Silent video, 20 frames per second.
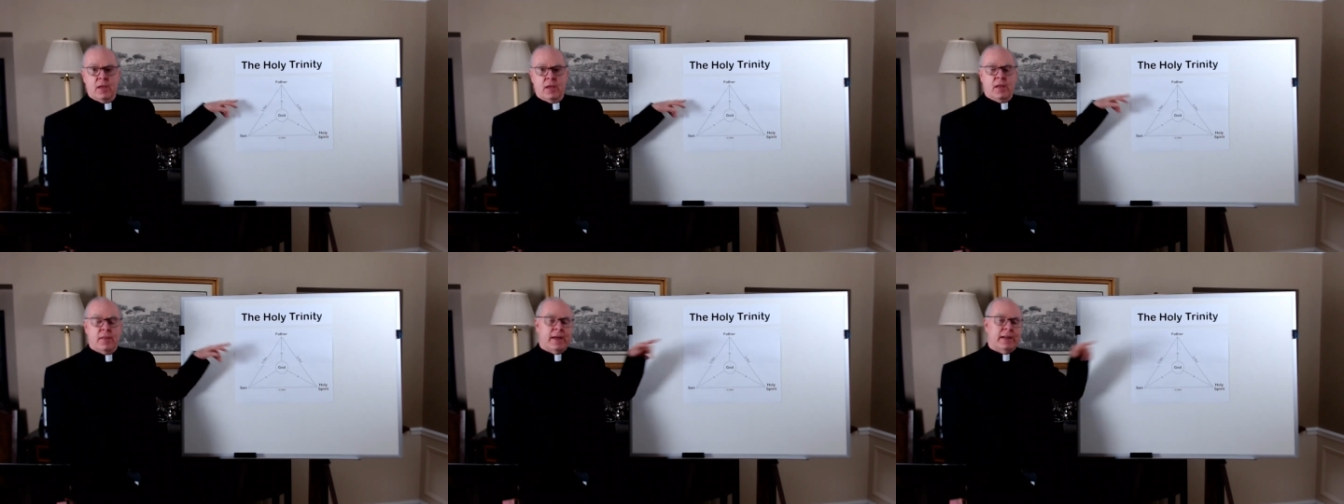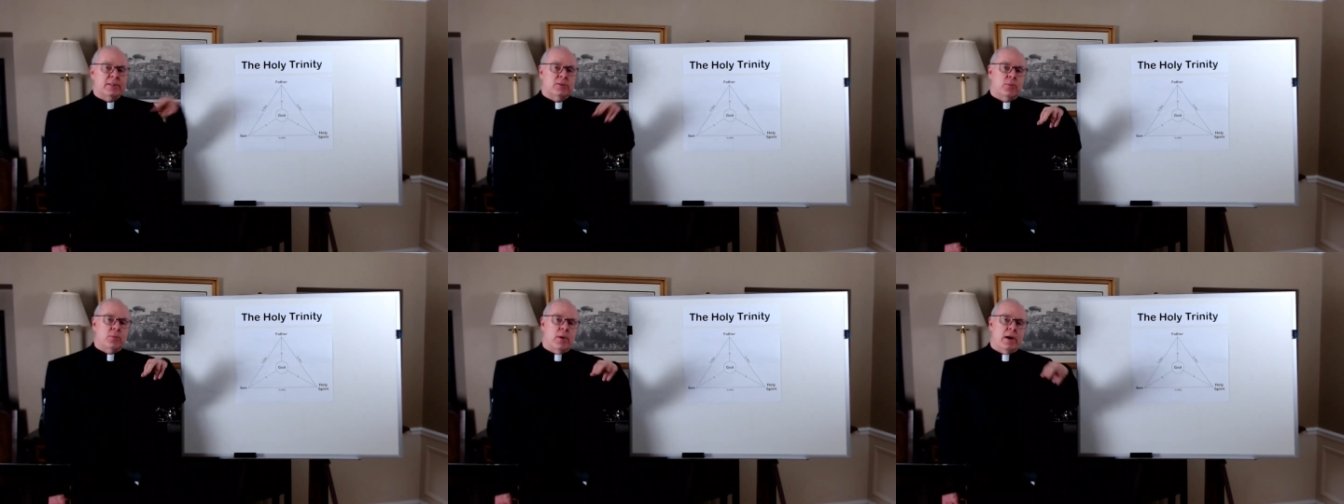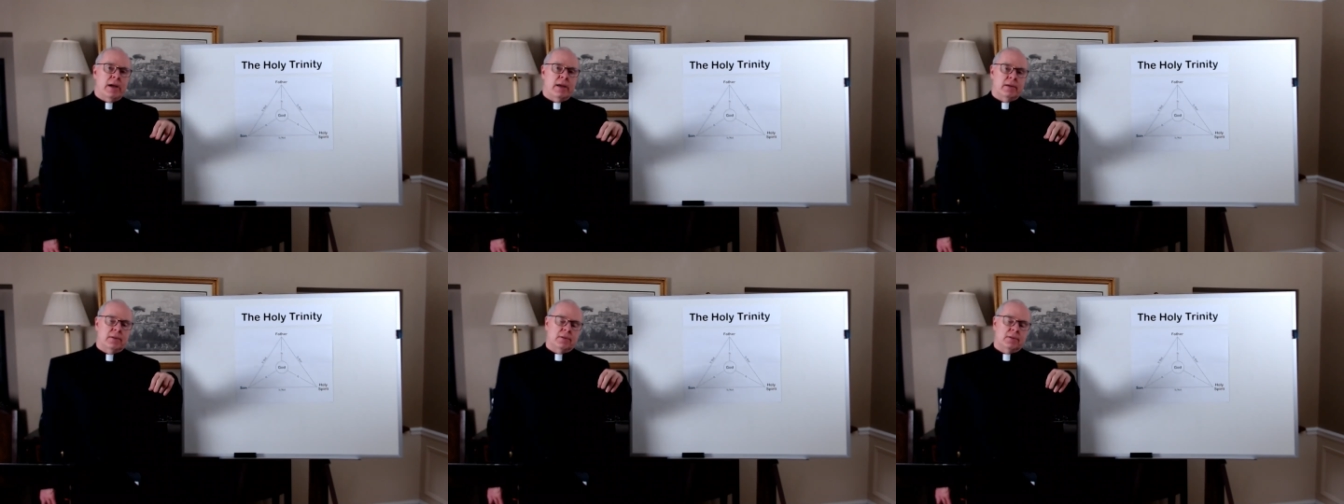That's
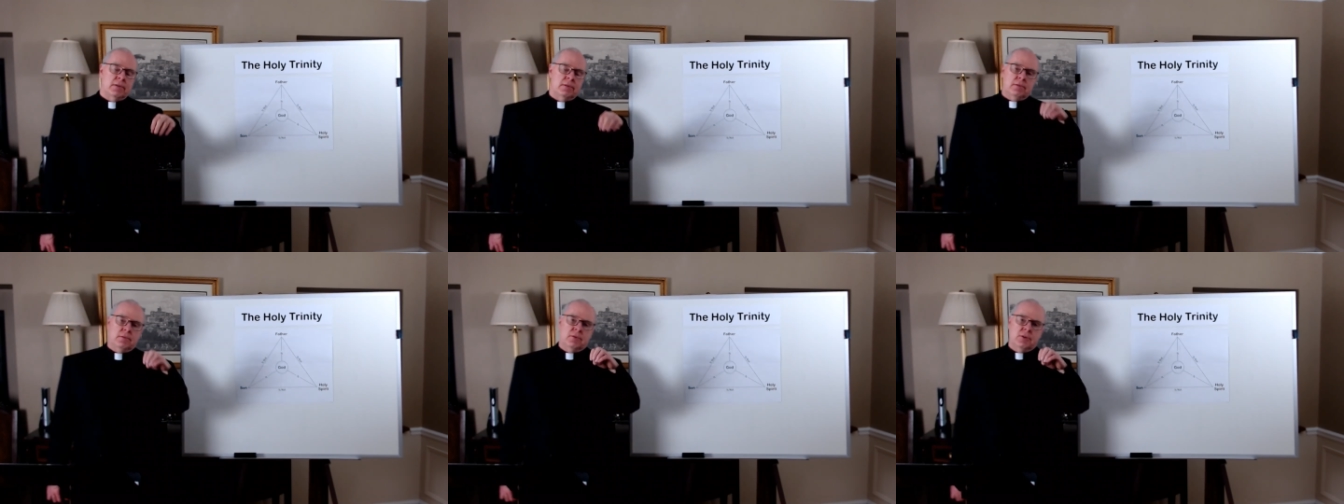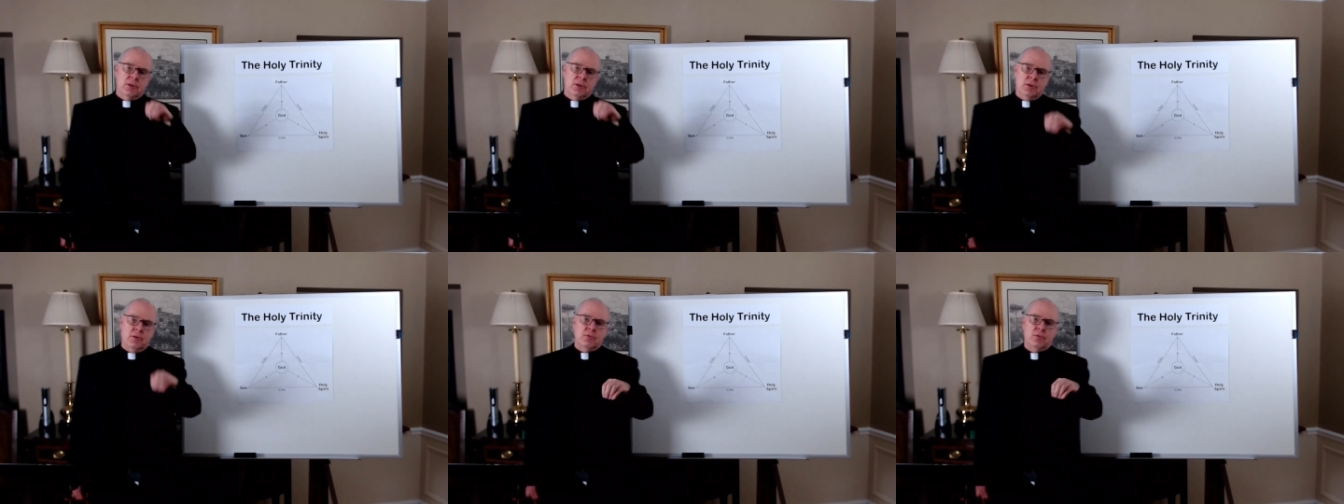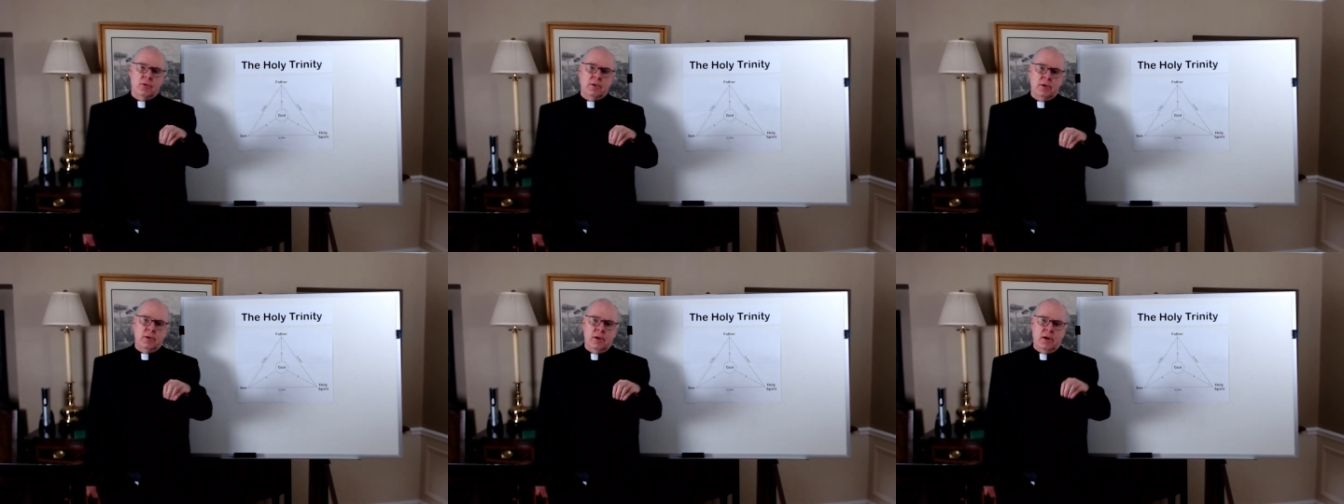why
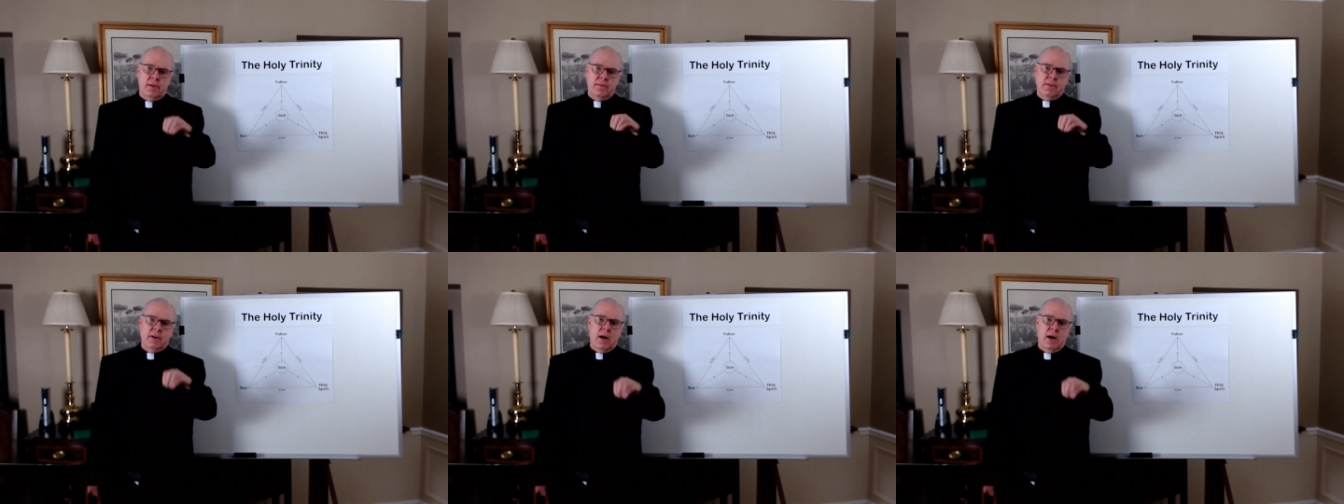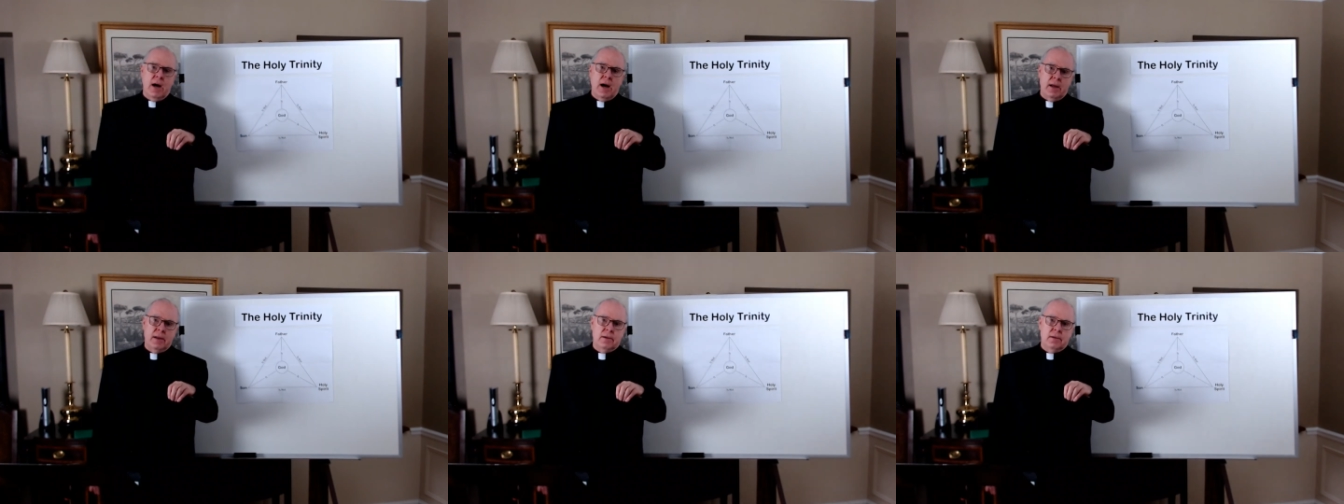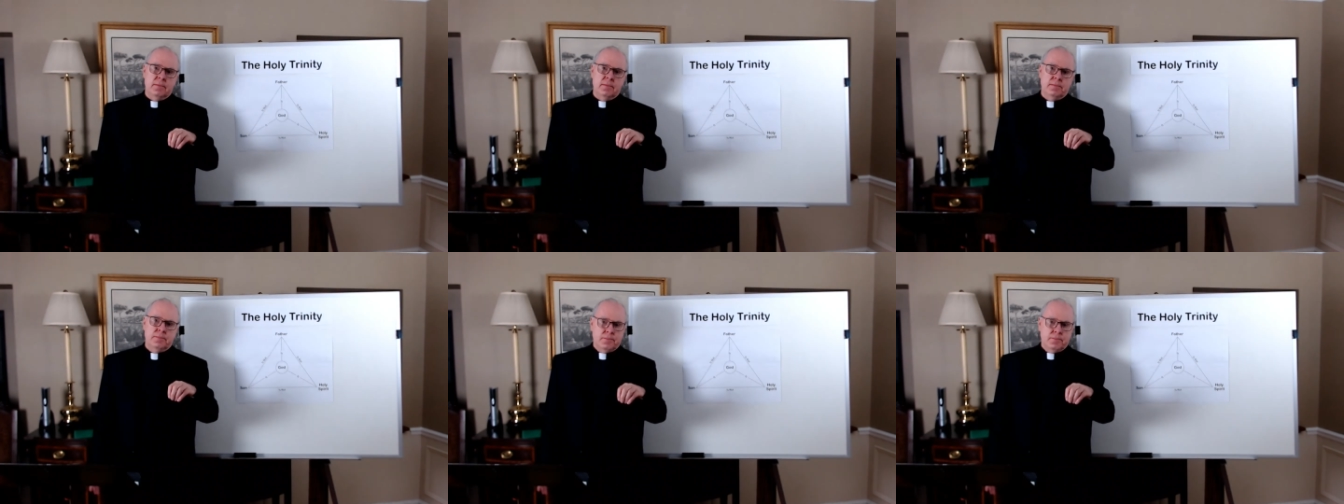children of God,